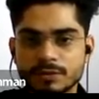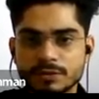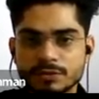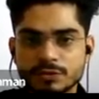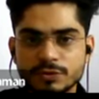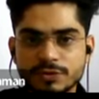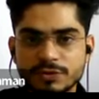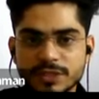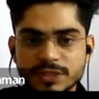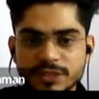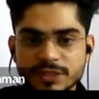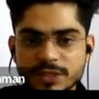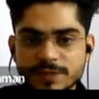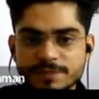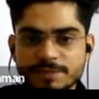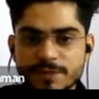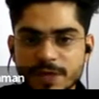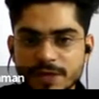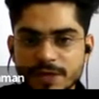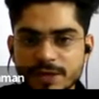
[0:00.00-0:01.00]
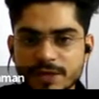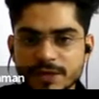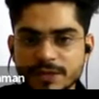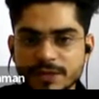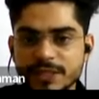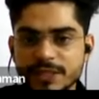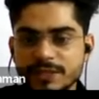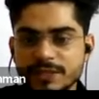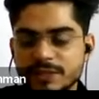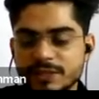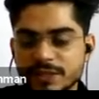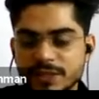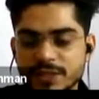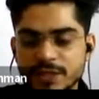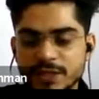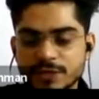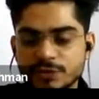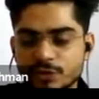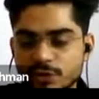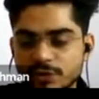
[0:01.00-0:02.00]
So this is one.
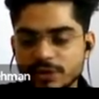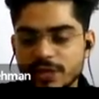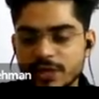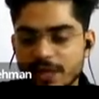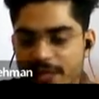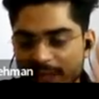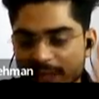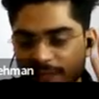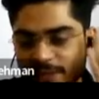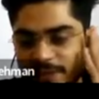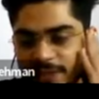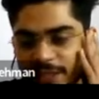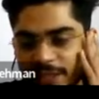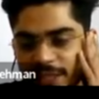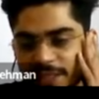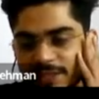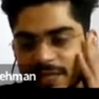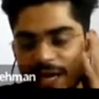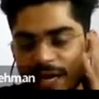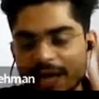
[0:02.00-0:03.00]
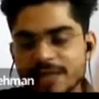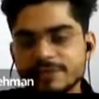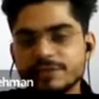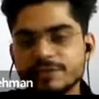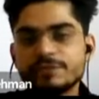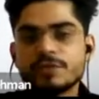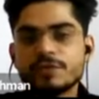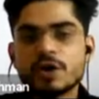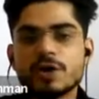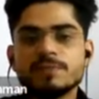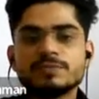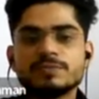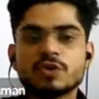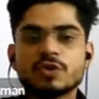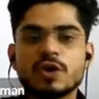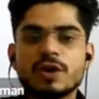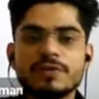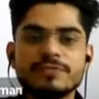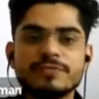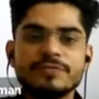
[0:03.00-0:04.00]
So these are the forms
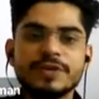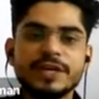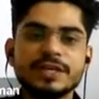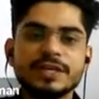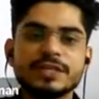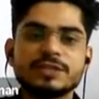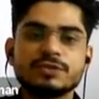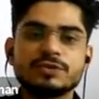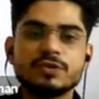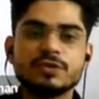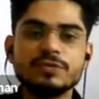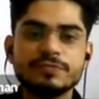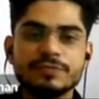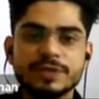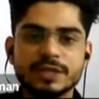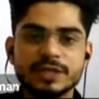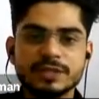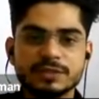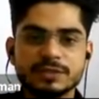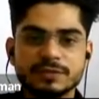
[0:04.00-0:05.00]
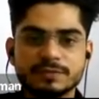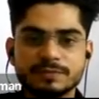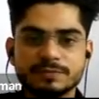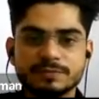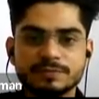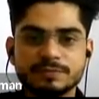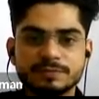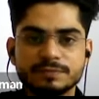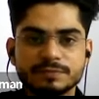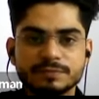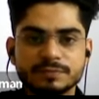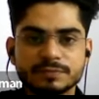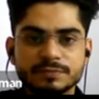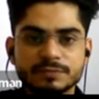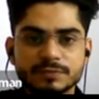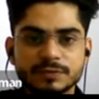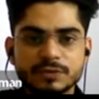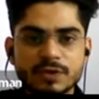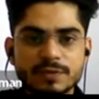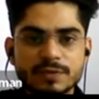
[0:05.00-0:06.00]
of Wheatstone bridge.
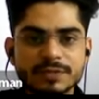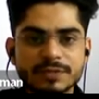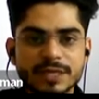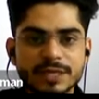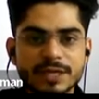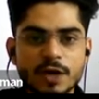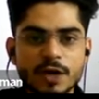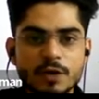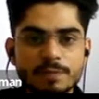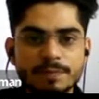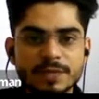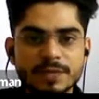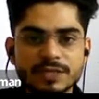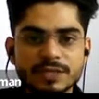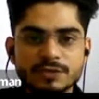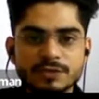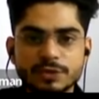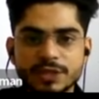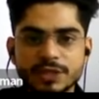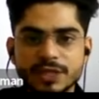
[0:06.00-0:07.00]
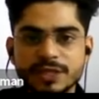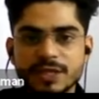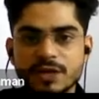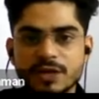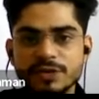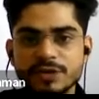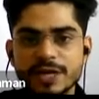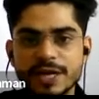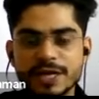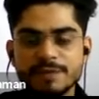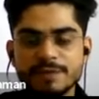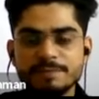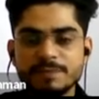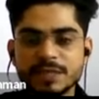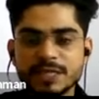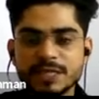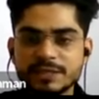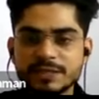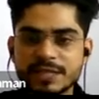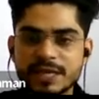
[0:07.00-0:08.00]
So Hamza, now please note it down and
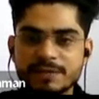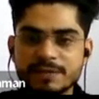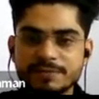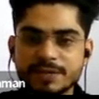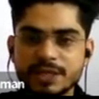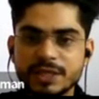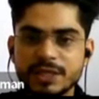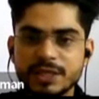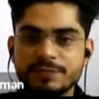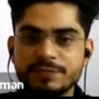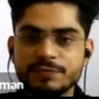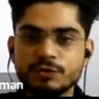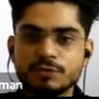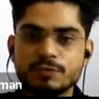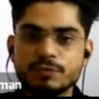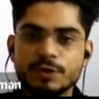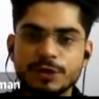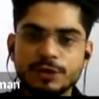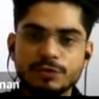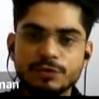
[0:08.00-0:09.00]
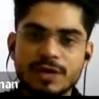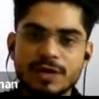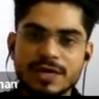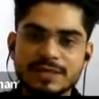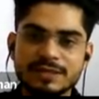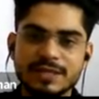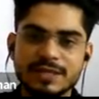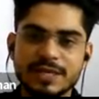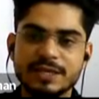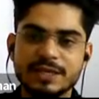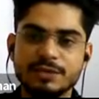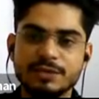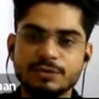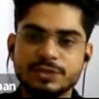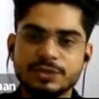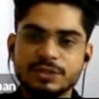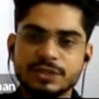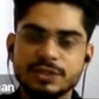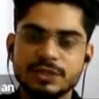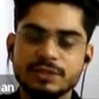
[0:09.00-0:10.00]
please tell me if you want to ask any
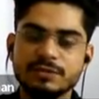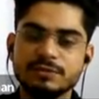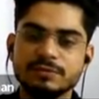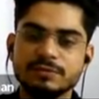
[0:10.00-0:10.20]
question.